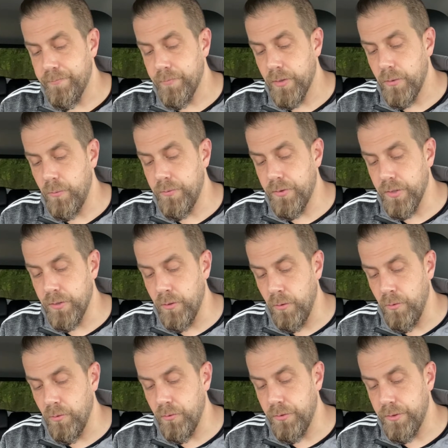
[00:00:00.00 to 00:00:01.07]
with the
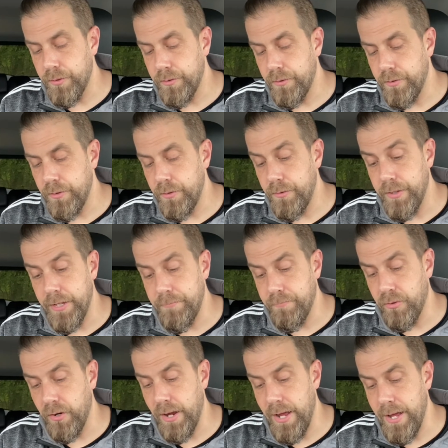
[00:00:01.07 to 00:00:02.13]
gold. Then
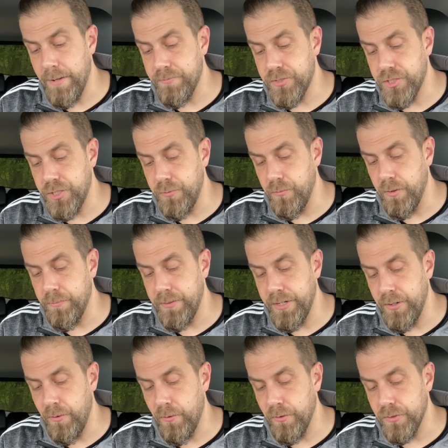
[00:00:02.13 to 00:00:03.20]
perhaps she will be
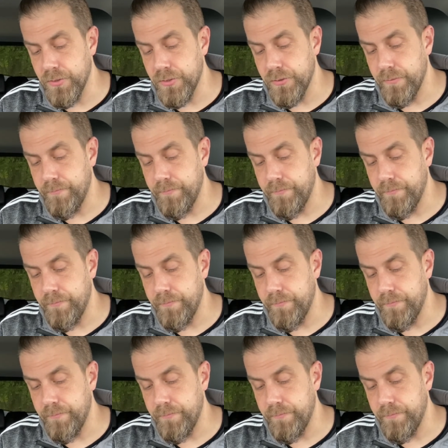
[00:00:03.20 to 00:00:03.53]
yours.